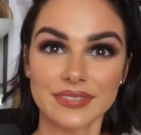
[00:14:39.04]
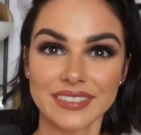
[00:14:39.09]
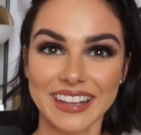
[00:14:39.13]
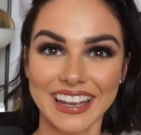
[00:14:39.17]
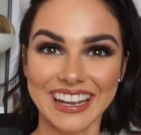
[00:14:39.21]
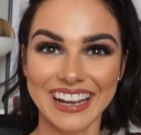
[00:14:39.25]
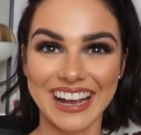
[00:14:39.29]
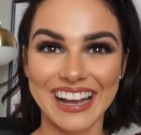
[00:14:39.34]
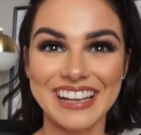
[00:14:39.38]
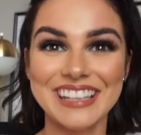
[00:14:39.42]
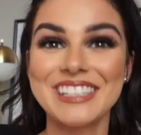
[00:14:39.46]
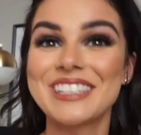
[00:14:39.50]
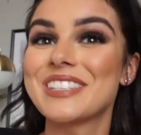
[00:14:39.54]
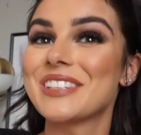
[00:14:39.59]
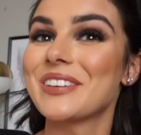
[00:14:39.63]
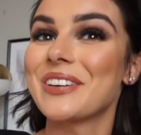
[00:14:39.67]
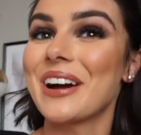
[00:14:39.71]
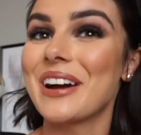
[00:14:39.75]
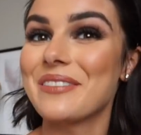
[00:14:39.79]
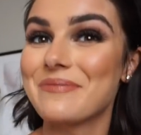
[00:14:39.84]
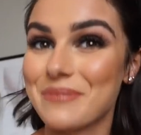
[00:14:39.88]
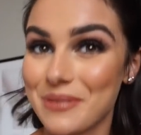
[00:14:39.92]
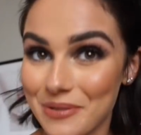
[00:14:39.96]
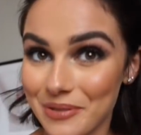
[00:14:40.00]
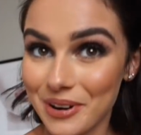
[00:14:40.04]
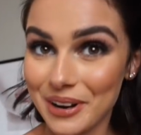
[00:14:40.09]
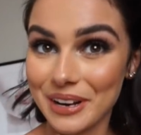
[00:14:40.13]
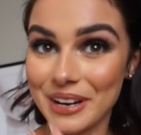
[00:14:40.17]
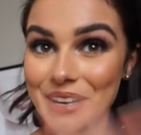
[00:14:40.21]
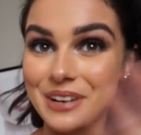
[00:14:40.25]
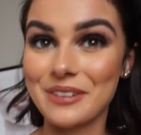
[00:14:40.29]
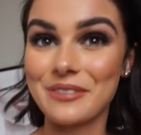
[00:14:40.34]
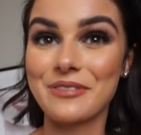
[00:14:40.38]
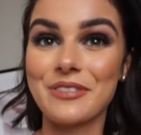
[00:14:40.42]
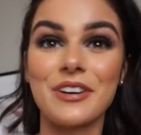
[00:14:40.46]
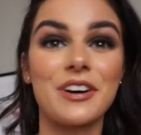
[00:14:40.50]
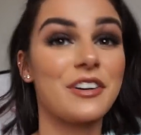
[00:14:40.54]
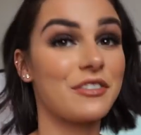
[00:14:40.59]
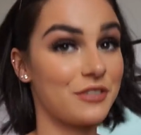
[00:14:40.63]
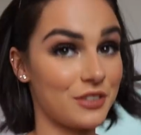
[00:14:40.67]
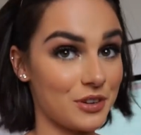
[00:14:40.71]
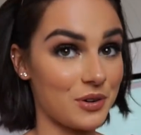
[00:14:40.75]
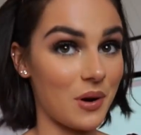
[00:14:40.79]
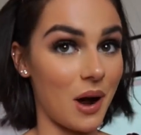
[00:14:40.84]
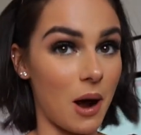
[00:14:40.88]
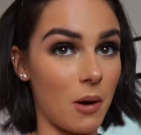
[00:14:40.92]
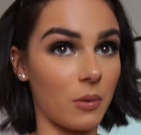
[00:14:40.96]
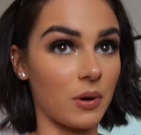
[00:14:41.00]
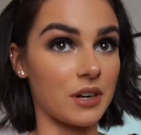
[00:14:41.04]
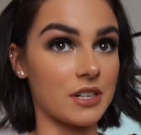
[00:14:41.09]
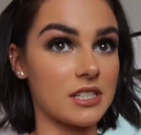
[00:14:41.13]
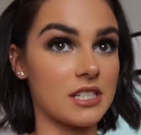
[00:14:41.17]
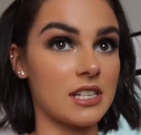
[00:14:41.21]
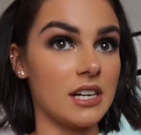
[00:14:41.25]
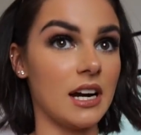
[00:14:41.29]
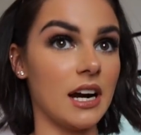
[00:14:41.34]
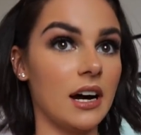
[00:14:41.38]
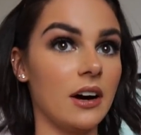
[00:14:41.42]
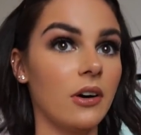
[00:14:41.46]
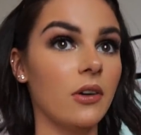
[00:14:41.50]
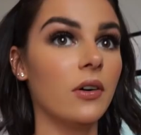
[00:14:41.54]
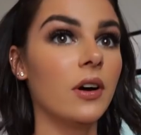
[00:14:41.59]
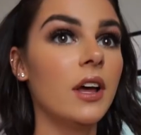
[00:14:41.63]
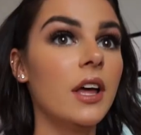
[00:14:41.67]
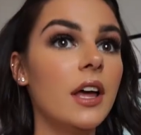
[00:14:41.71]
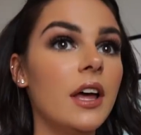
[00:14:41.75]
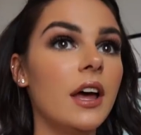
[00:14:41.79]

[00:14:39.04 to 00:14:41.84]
Hey guys, so I've been working for a few hours now.